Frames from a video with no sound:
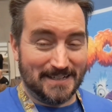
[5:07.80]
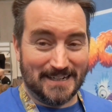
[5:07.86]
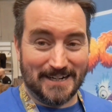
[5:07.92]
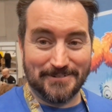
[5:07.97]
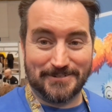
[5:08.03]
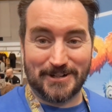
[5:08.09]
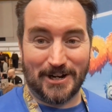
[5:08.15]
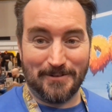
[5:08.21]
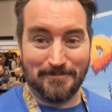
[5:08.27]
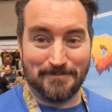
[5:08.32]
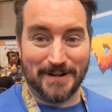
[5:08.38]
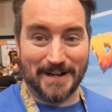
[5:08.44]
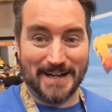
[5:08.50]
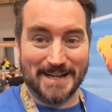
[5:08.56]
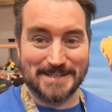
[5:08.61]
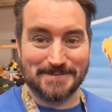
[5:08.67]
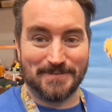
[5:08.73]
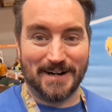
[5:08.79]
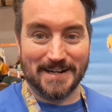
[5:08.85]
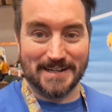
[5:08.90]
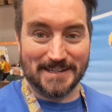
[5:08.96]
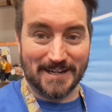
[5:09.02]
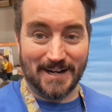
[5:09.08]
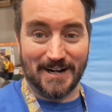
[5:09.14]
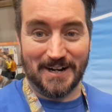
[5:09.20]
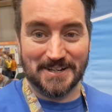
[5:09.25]
I've compared my
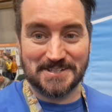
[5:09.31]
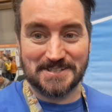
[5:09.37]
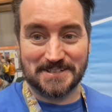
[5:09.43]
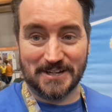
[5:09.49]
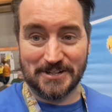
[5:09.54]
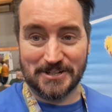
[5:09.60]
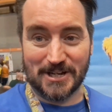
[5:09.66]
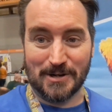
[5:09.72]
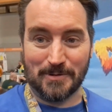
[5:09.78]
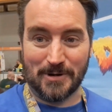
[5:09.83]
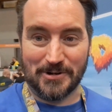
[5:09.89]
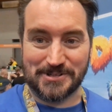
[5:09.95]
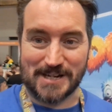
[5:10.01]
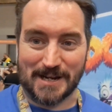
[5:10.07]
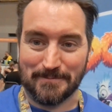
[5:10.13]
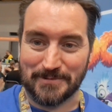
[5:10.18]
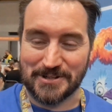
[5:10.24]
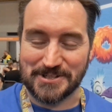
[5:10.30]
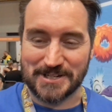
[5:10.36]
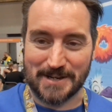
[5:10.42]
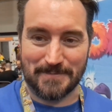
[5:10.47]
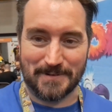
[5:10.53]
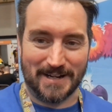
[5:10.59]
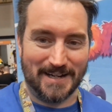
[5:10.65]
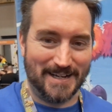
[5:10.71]
last Dodo World Championship.